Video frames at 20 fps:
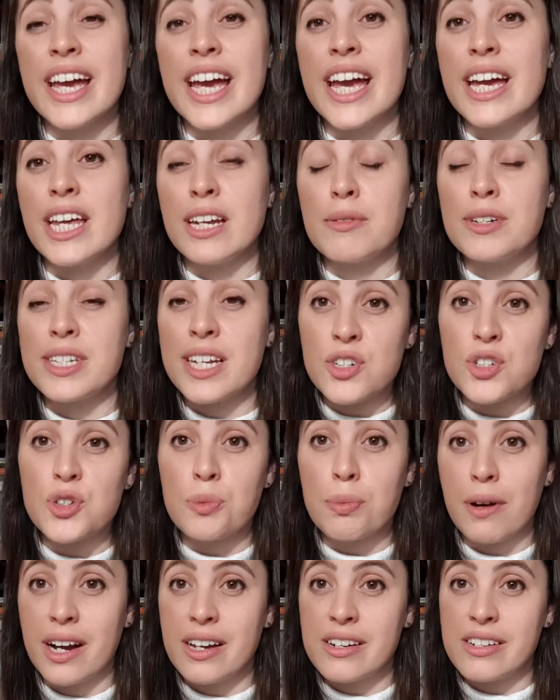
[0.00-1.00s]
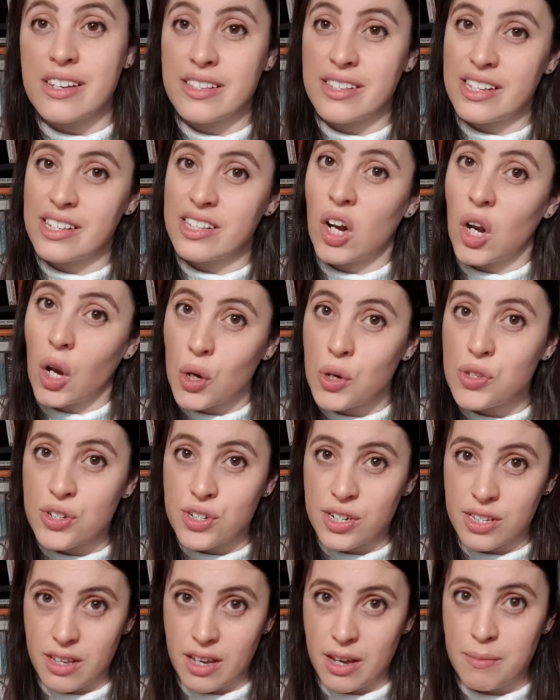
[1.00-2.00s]
in a dental practice that's close
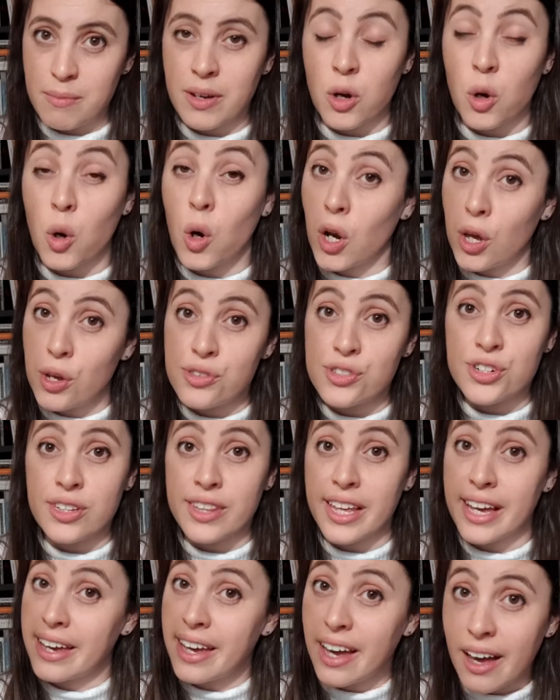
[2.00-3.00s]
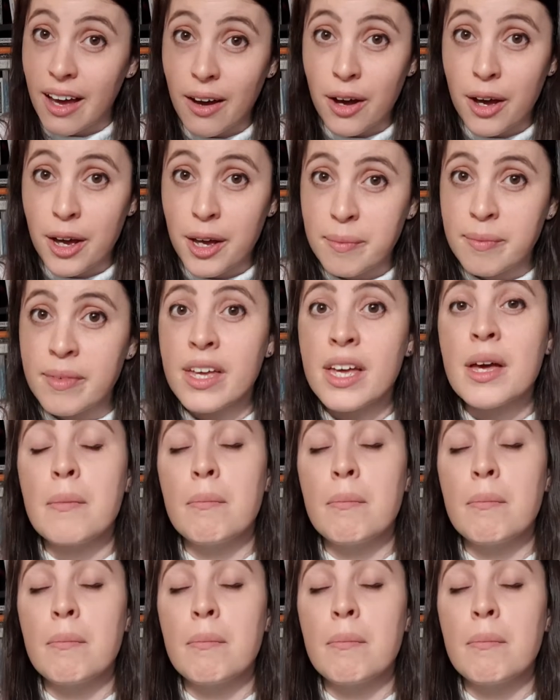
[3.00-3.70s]
to them or close to their care home